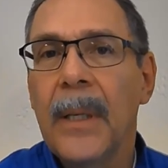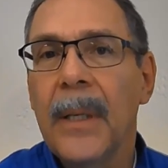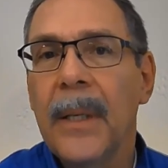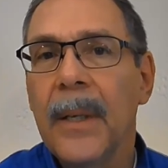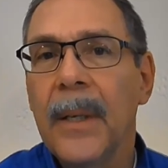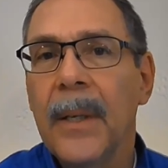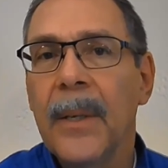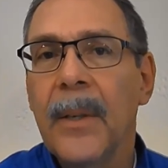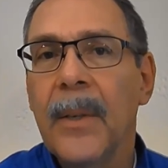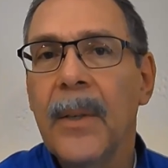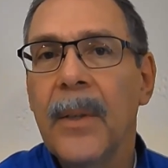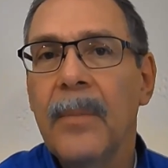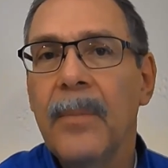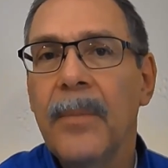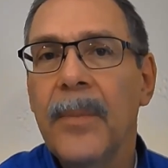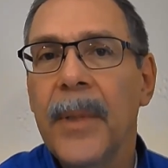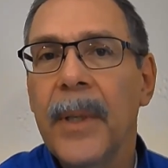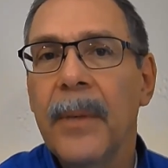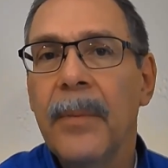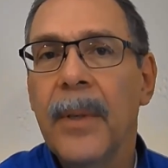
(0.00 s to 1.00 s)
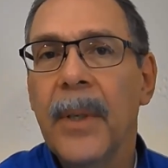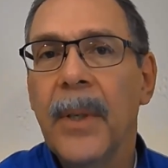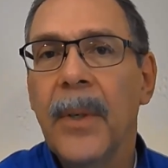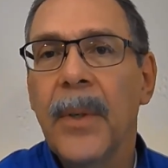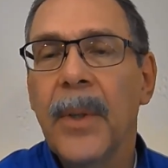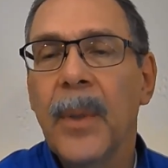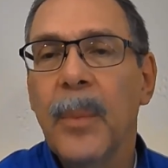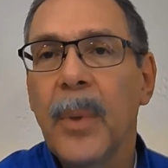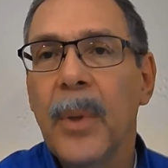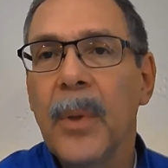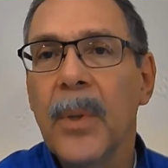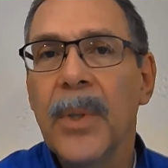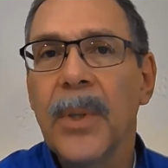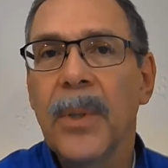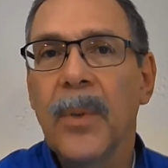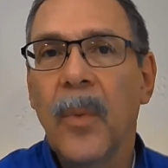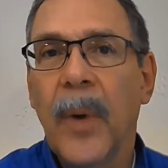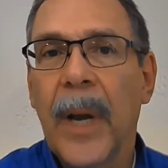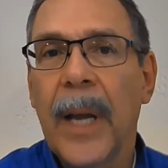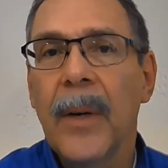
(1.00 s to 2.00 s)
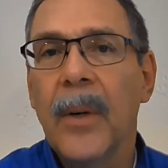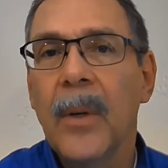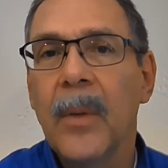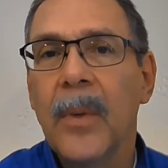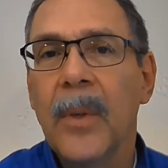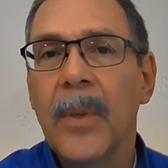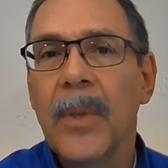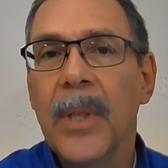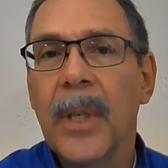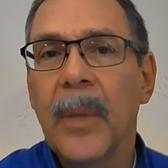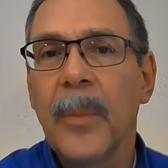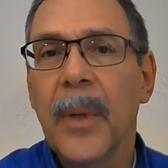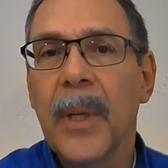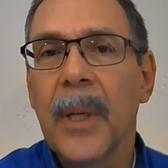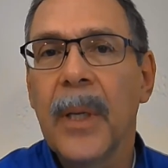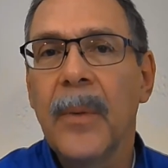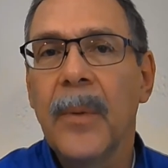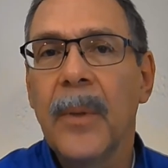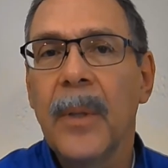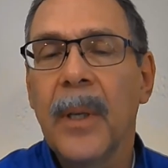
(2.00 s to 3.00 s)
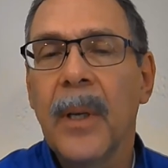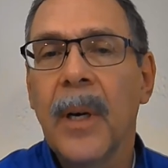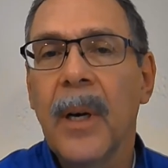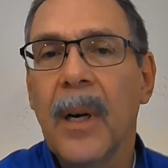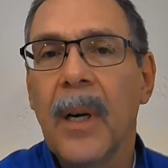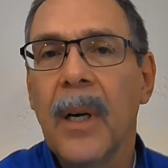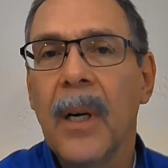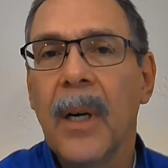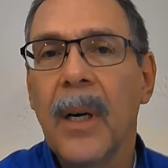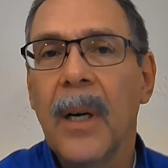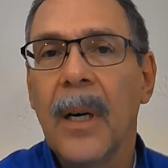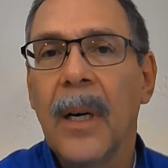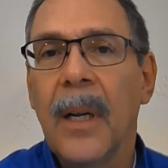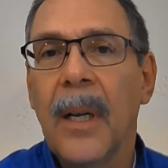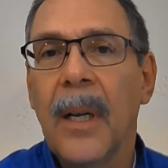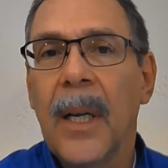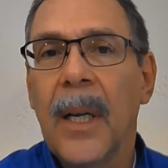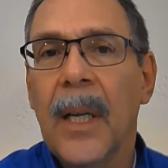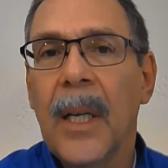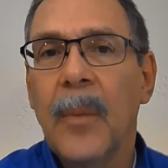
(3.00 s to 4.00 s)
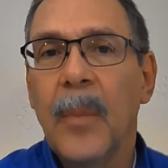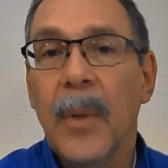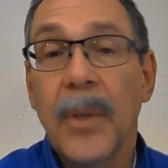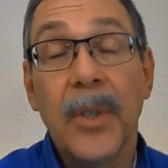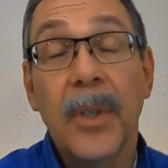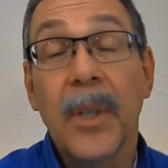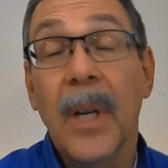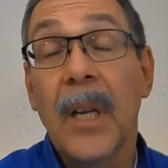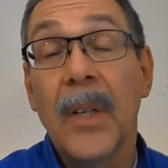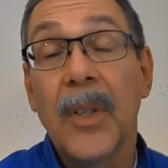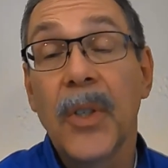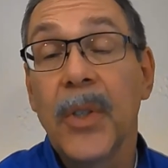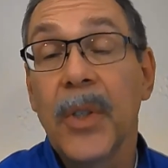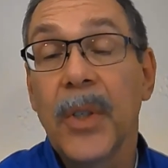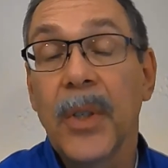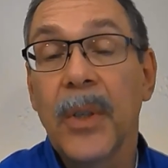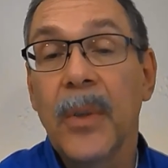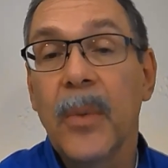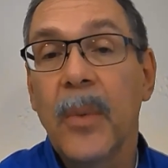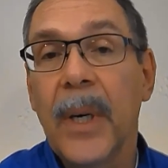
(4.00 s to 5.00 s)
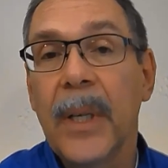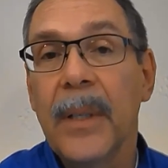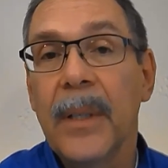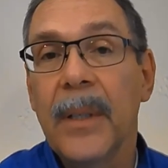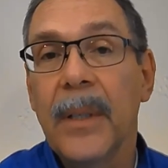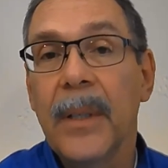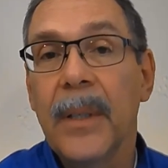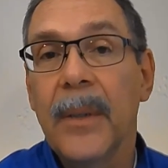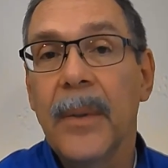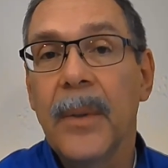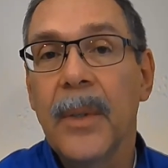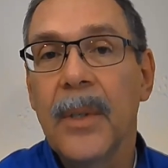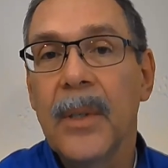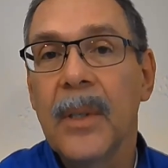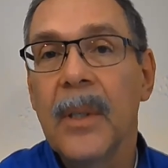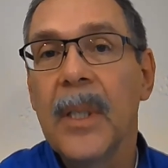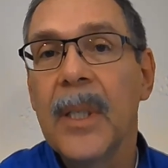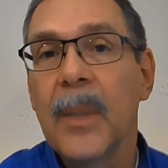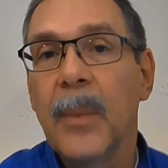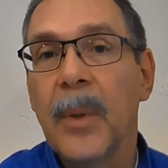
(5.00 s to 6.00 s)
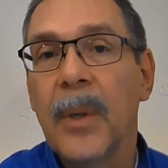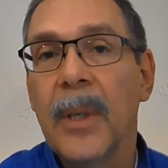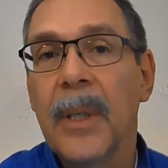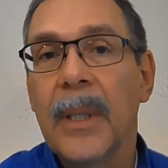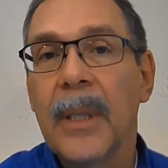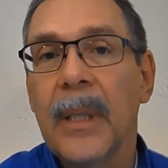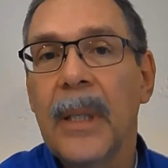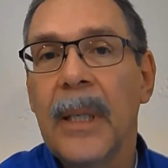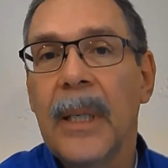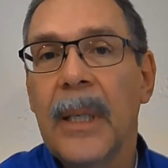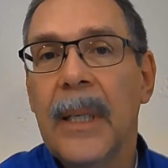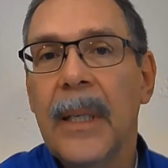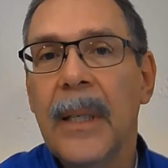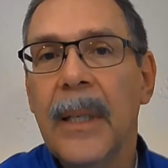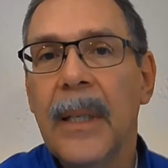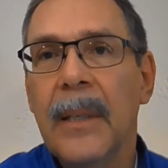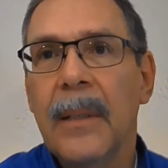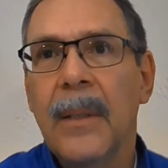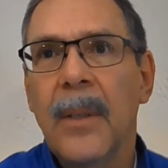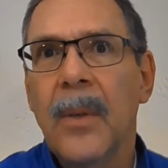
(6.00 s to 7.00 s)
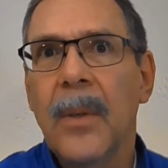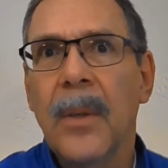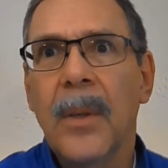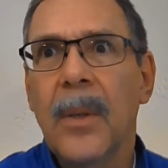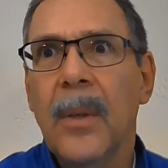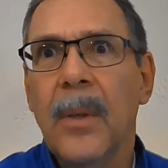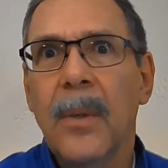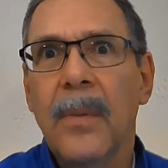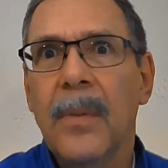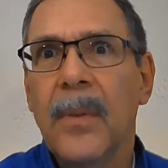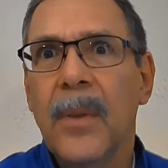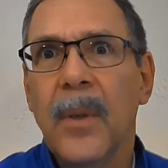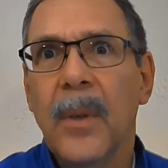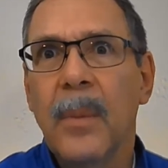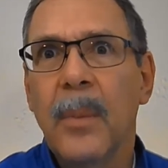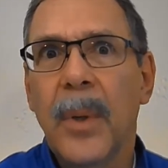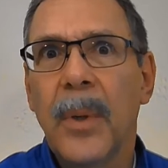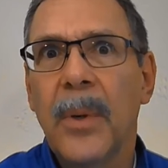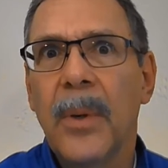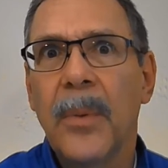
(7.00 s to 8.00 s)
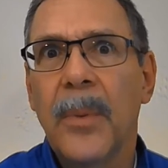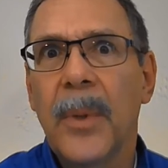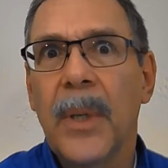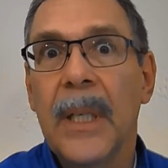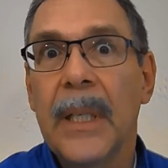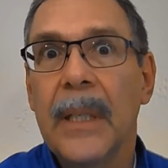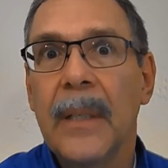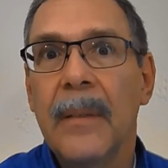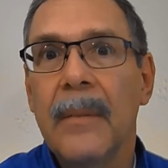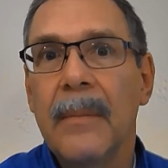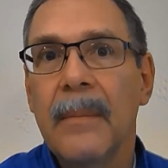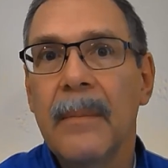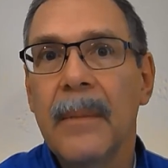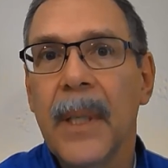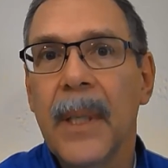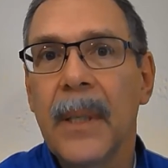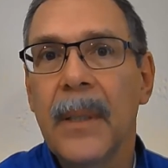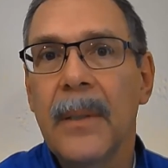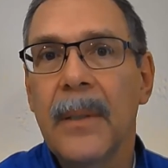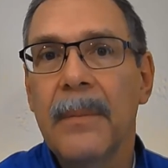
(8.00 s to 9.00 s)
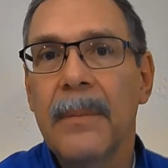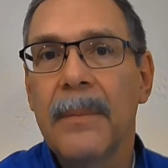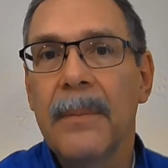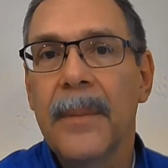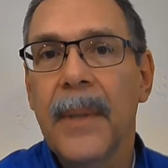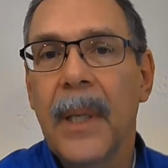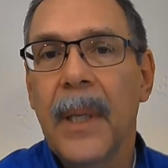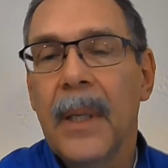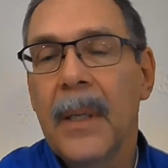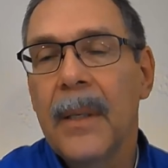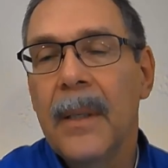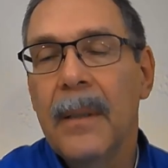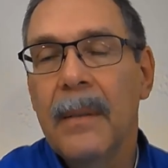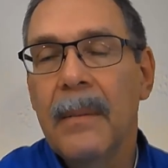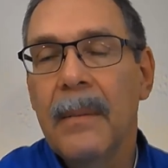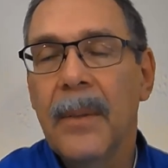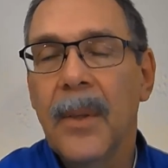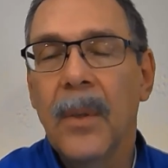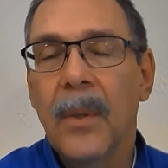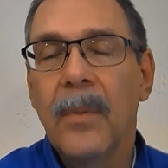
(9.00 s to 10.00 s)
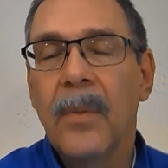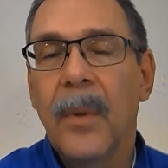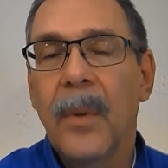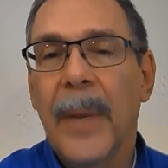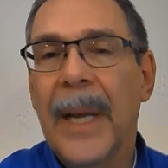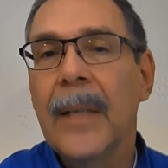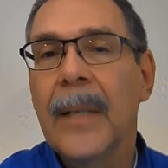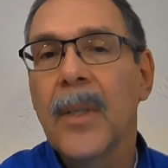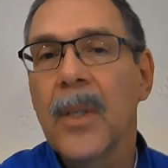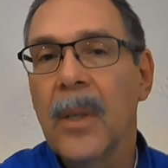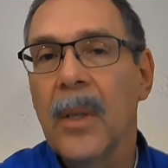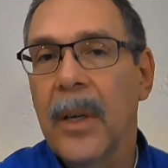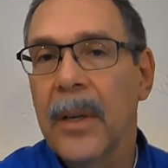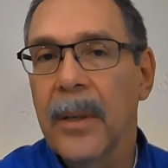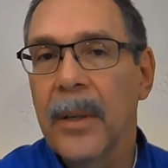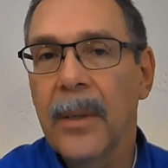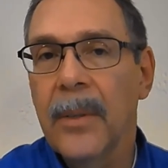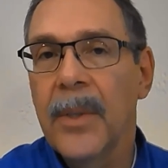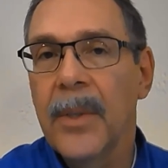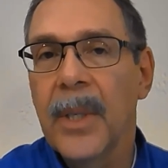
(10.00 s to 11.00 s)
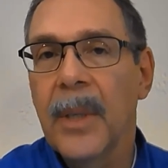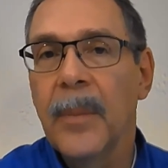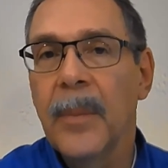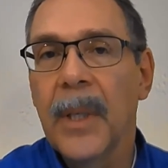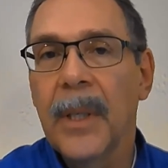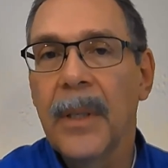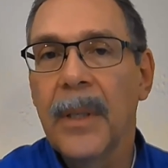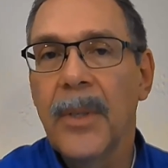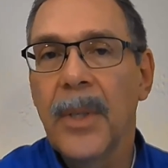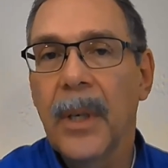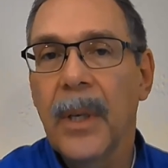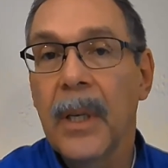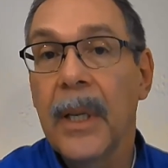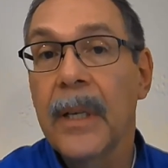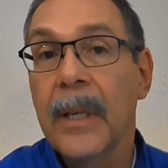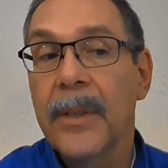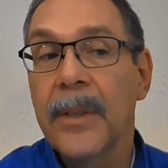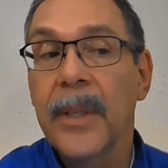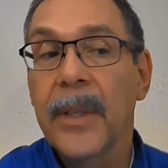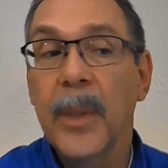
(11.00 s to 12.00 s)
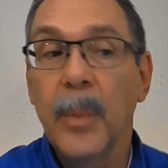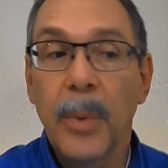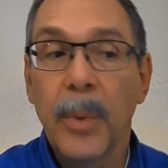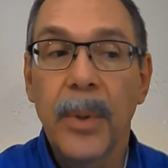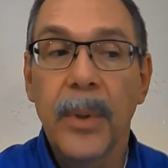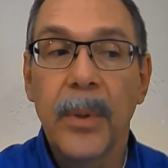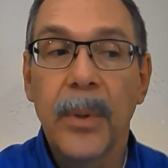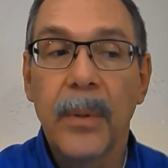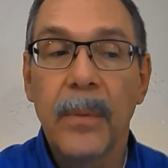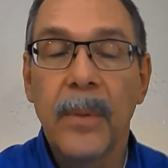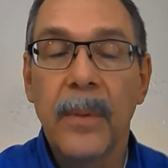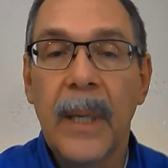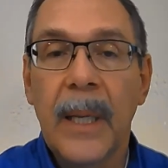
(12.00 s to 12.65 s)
You know, if you know the person ran over somebody with a car, but you're not sure whether it was deliberate, then don't go for murder one. You know, go for manslaughter or something that you can actually prove.